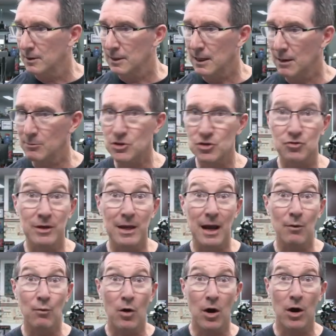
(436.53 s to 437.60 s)
Chemistry
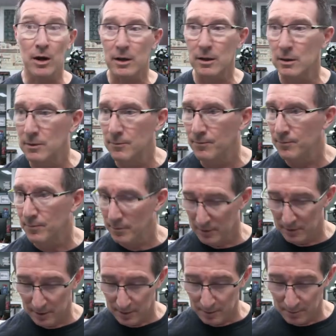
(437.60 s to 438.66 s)
at work.
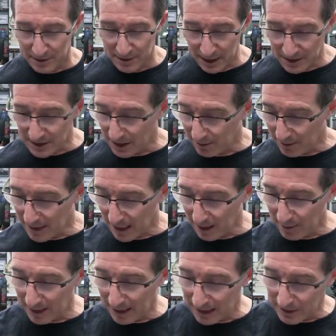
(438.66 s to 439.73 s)
Potassium
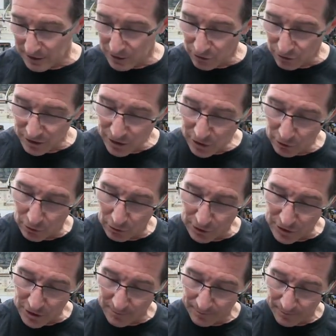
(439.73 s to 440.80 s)
carbonate
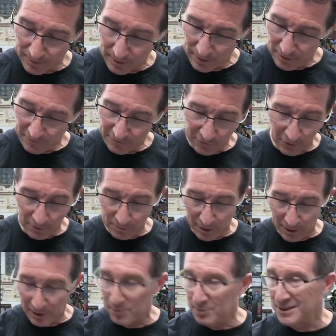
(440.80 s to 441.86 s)
crystals formed
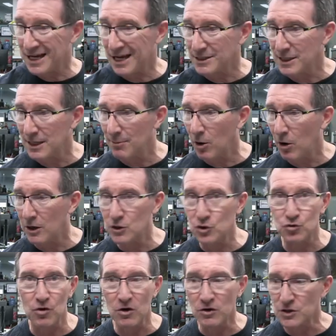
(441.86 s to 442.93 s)
by the potassium
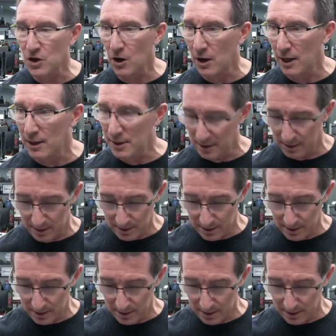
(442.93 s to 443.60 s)
hydroxide.